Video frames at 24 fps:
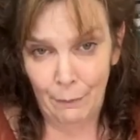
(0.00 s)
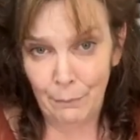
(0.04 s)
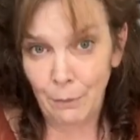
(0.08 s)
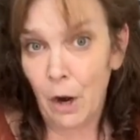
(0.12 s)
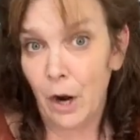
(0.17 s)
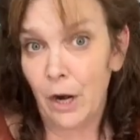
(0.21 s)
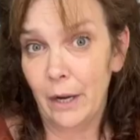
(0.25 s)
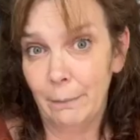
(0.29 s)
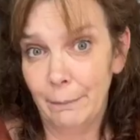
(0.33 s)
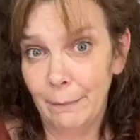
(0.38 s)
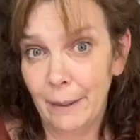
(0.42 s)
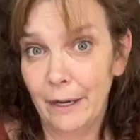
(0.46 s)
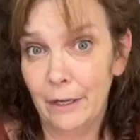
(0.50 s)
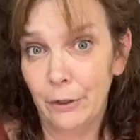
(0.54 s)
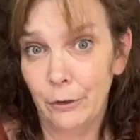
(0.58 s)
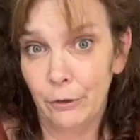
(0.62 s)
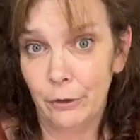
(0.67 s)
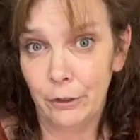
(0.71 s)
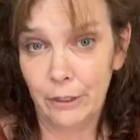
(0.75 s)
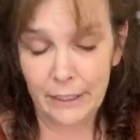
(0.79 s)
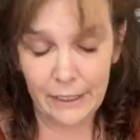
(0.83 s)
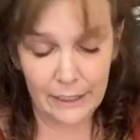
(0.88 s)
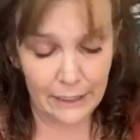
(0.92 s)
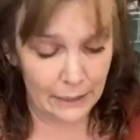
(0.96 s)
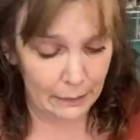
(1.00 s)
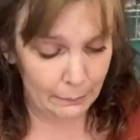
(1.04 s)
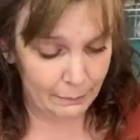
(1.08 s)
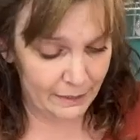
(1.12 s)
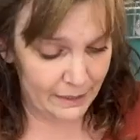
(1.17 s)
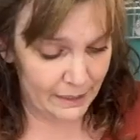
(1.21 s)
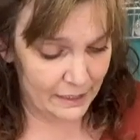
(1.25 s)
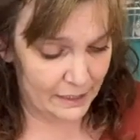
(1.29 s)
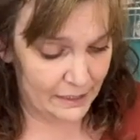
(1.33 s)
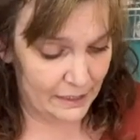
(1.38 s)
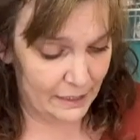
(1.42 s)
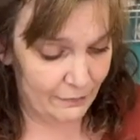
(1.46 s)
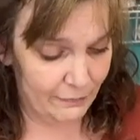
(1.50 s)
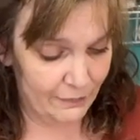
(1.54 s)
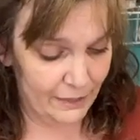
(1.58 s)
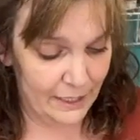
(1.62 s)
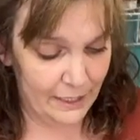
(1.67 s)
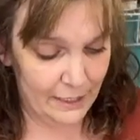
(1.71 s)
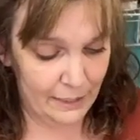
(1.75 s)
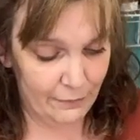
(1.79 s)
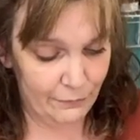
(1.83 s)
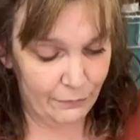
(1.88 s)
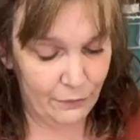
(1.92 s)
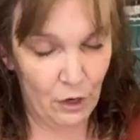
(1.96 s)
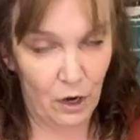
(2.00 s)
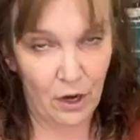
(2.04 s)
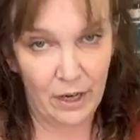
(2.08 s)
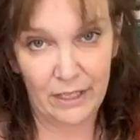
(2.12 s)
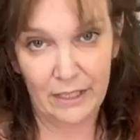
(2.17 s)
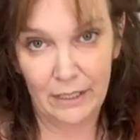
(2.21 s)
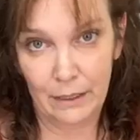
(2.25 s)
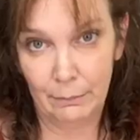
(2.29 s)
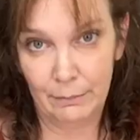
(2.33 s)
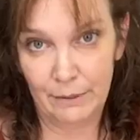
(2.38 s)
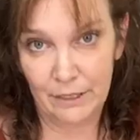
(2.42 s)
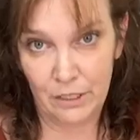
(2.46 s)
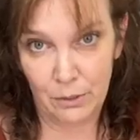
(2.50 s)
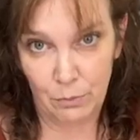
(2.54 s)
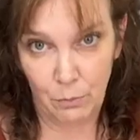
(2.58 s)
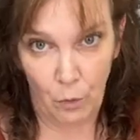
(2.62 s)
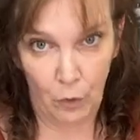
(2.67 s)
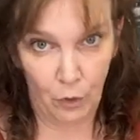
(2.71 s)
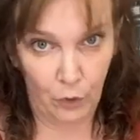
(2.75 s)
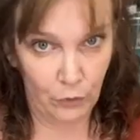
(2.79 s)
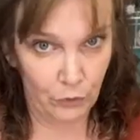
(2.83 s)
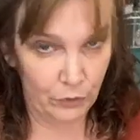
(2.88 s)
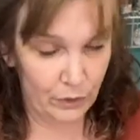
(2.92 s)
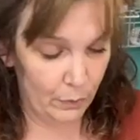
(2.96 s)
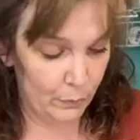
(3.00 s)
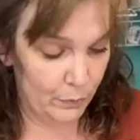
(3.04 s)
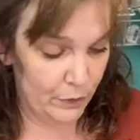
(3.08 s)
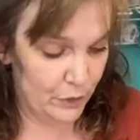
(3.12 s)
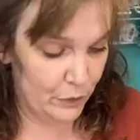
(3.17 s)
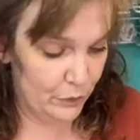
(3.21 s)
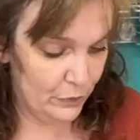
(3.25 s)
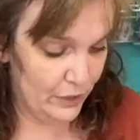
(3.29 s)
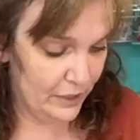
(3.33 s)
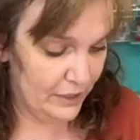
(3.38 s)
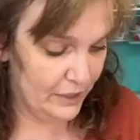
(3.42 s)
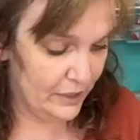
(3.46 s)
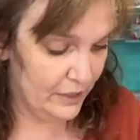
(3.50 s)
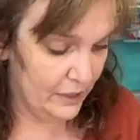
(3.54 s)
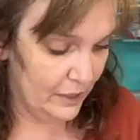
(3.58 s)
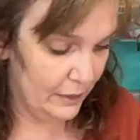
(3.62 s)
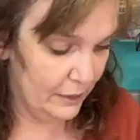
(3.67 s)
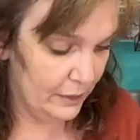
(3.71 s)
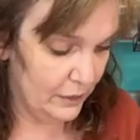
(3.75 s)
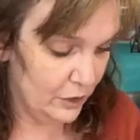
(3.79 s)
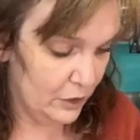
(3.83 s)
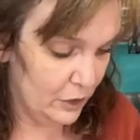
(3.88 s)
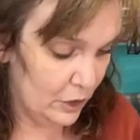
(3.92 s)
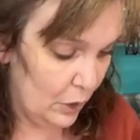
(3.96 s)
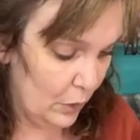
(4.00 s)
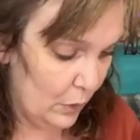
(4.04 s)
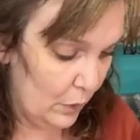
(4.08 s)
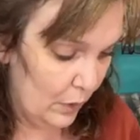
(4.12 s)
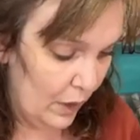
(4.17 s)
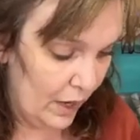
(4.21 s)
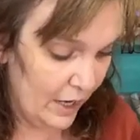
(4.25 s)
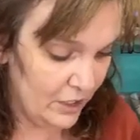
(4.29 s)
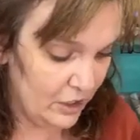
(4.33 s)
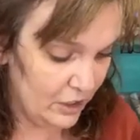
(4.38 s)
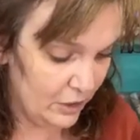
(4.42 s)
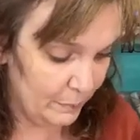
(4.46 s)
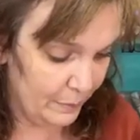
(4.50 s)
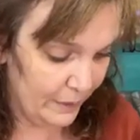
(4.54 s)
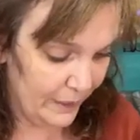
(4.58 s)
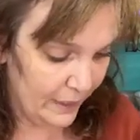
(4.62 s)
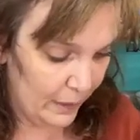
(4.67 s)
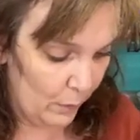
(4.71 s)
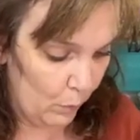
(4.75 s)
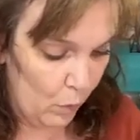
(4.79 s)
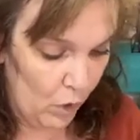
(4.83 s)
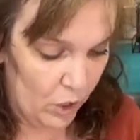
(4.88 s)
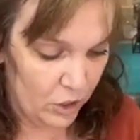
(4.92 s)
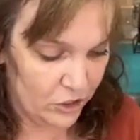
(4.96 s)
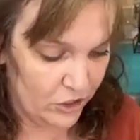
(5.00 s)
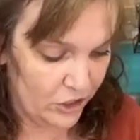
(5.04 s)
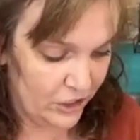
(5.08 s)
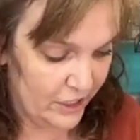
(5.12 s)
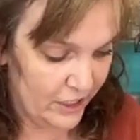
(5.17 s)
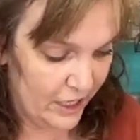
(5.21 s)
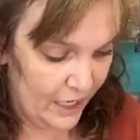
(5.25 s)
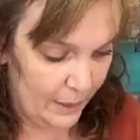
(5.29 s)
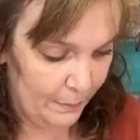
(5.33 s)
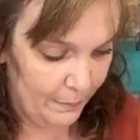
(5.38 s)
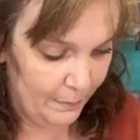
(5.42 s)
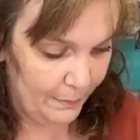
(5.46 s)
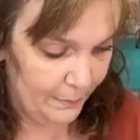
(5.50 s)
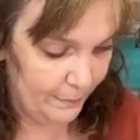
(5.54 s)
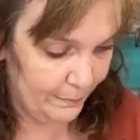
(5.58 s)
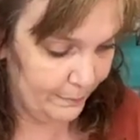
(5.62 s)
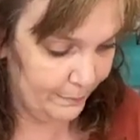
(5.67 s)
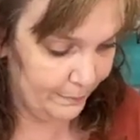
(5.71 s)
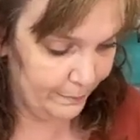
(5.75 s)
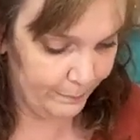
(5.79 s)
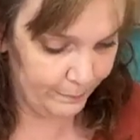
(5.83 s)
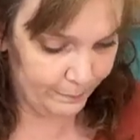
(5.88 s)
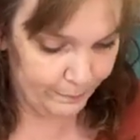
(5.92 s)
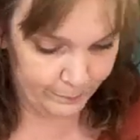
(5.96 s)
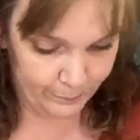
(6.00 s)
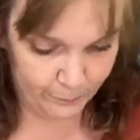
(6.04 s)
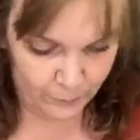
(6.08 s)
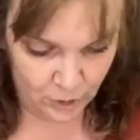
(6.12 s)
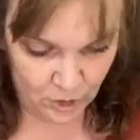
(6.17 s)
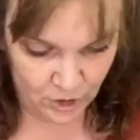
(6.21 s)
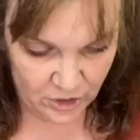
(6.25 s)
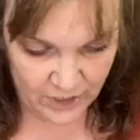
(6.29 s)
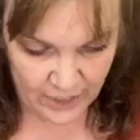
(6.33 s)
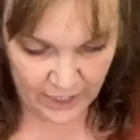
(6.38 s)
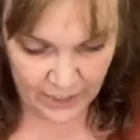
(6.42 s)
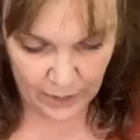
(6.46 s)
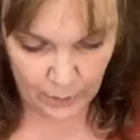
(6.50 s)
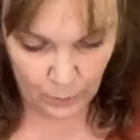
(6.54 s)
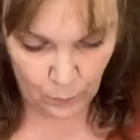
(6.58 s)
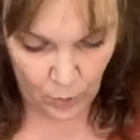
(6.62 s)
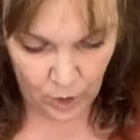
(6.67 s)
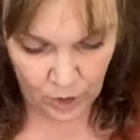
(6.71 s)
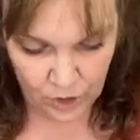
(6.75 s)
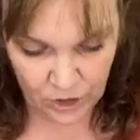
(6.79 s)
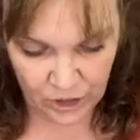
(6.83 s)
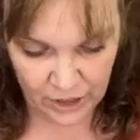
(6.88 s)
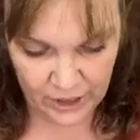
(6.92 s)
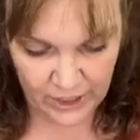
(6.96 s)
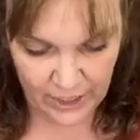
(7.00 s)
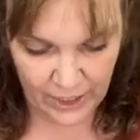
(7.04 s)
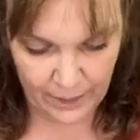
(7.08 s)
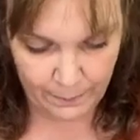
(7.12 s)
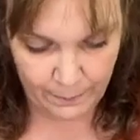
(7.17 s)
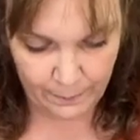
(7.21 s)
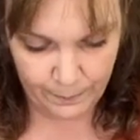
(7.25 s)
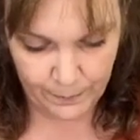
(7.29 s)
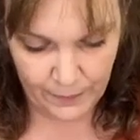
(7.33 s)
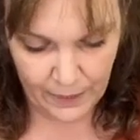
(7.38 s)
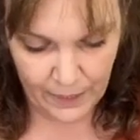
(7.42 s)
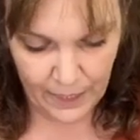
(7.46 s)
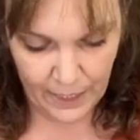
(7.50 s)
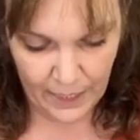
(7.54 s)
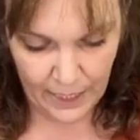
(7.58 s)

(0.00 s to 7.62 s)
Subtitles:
If I'm not in bed early, it'll be this evening. If not, it'll be tomorrow that we do this. So I just pick a washi tape, just any washi tape.